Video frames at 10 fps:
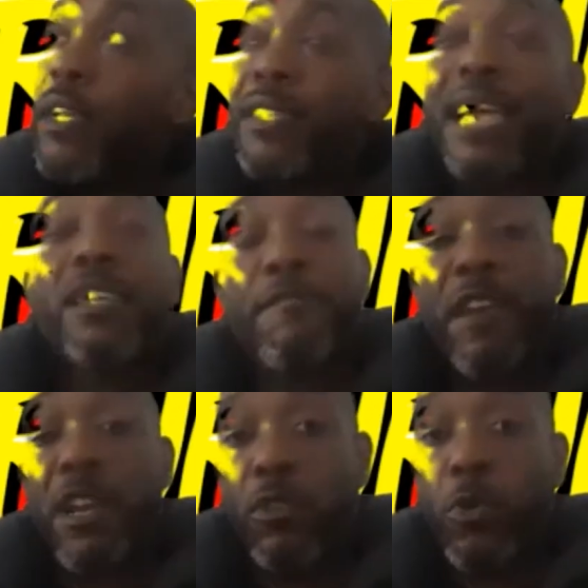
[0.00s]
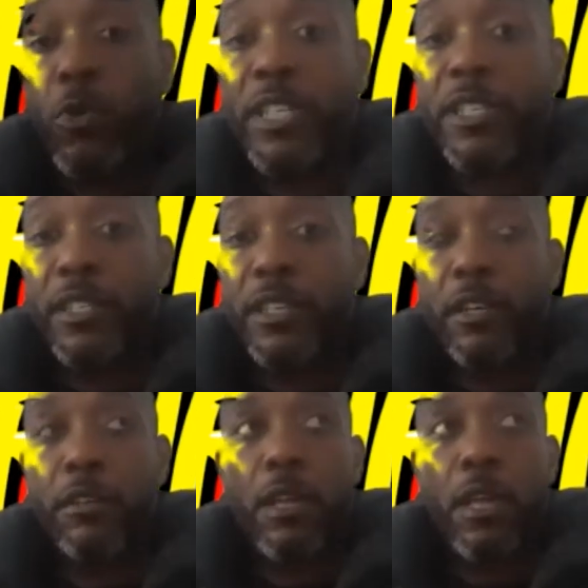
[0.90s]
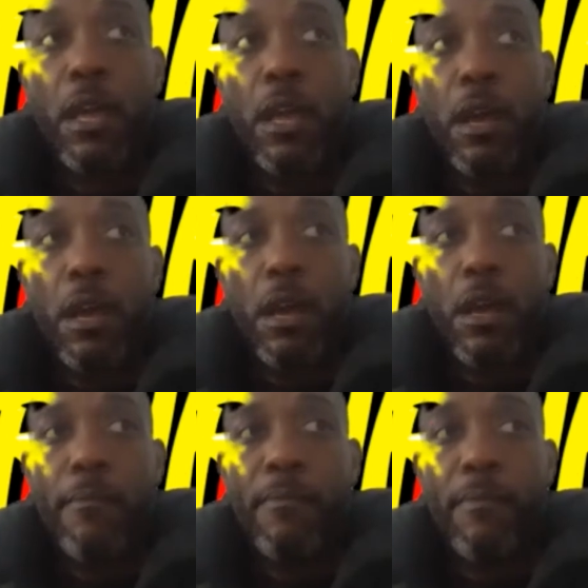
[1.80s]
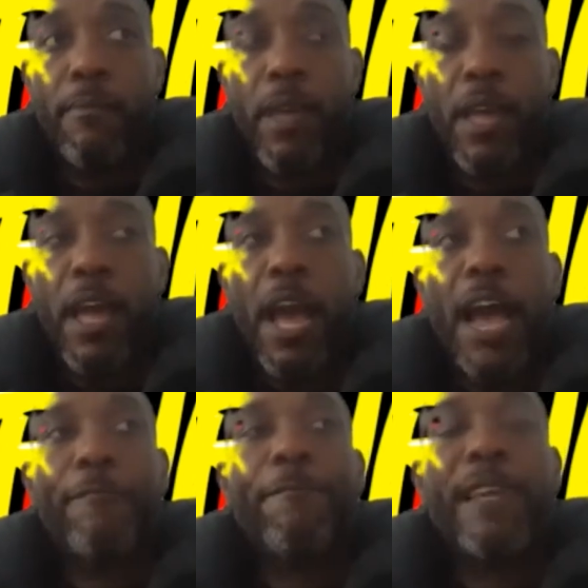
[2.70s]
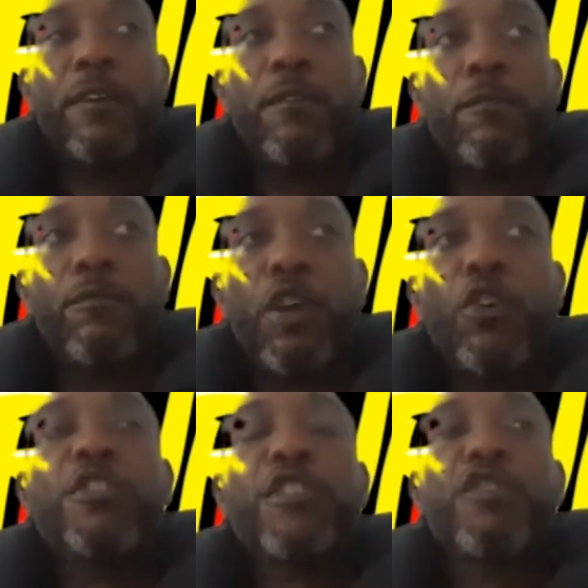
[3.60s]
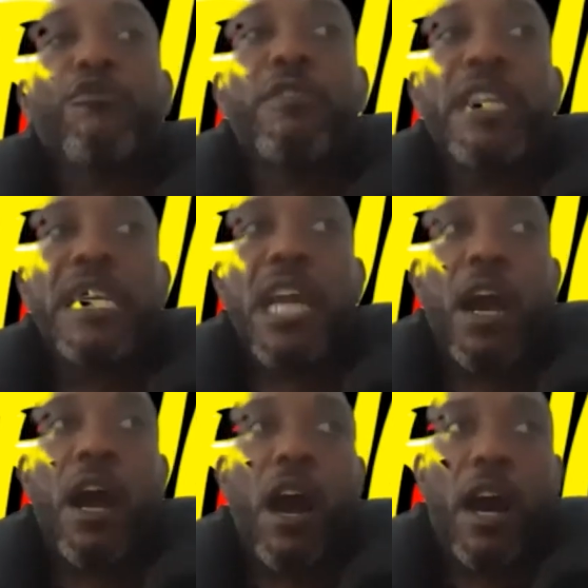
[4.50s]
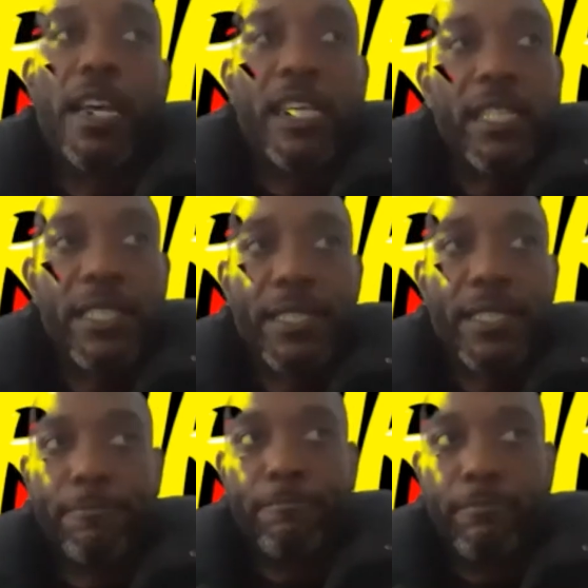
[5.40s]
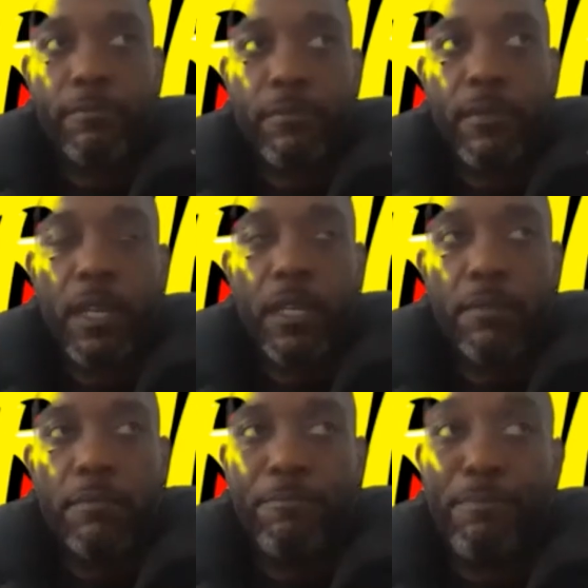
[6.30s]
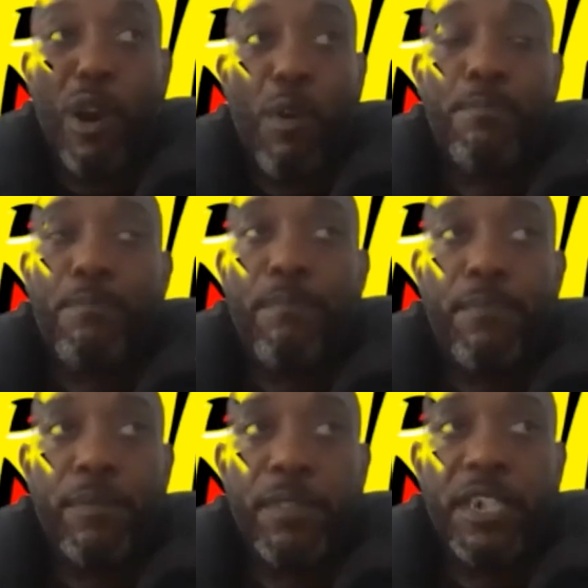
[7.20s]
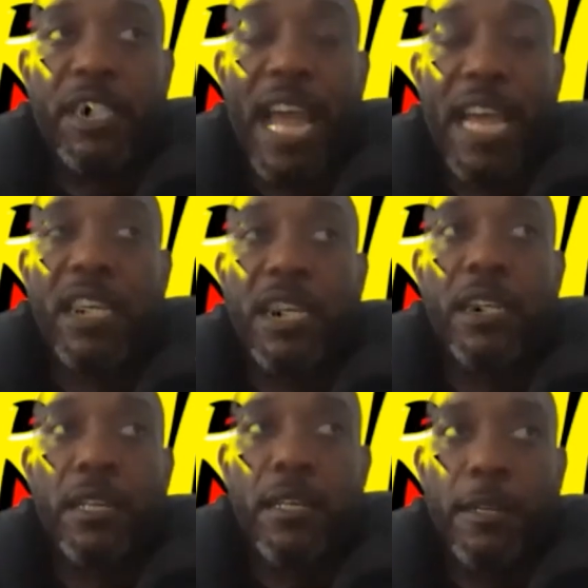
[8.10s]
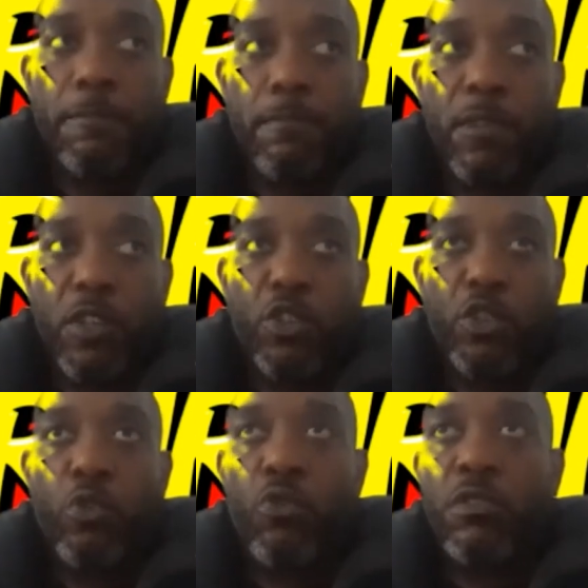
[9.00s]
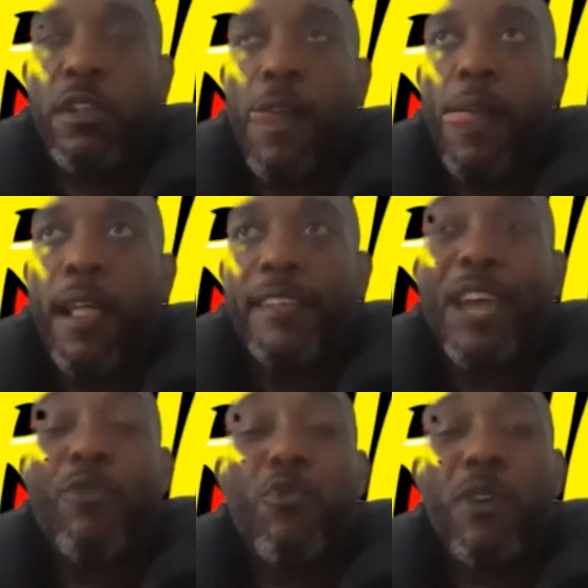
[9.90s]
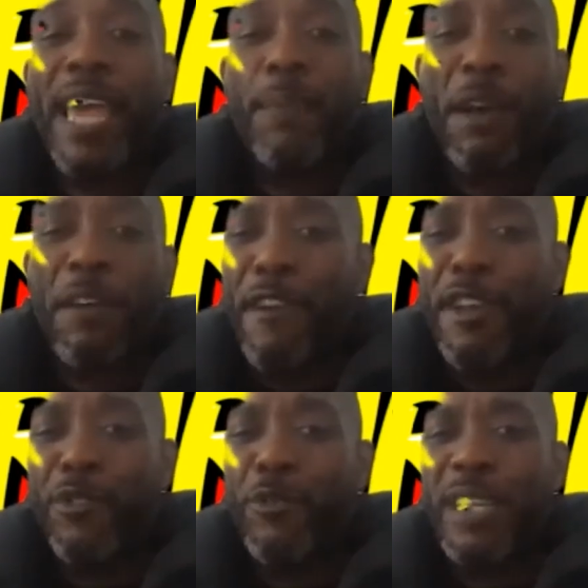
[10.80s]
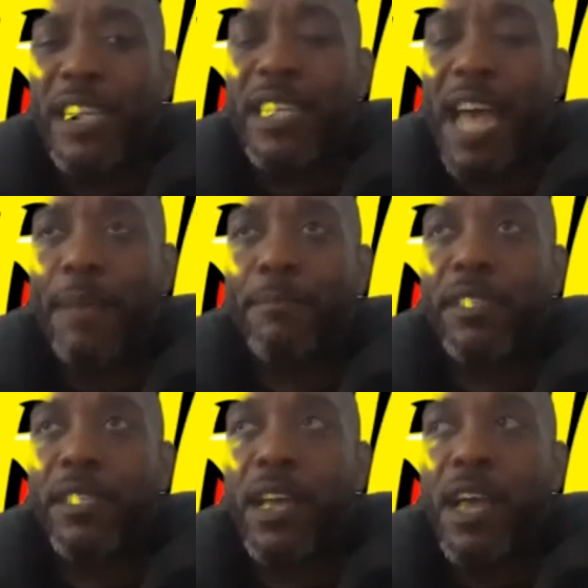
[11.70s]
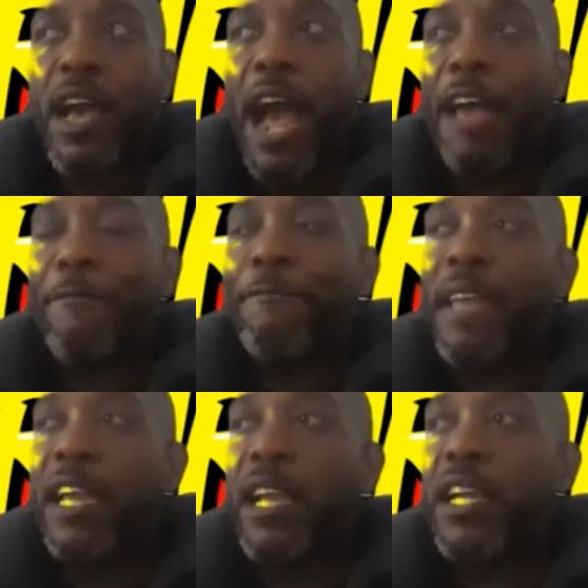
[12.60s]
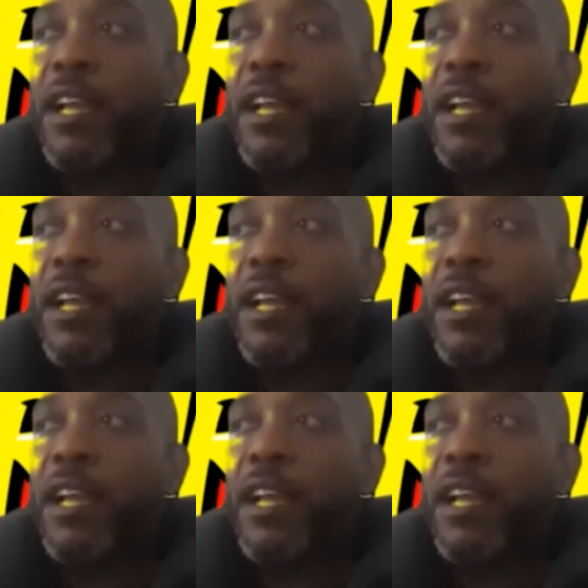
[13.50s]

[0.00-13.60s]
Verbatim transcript: that's a very good question. You know, um, I think those three artists, Bob, Shaggy, Sean, they all came at very unique times. I think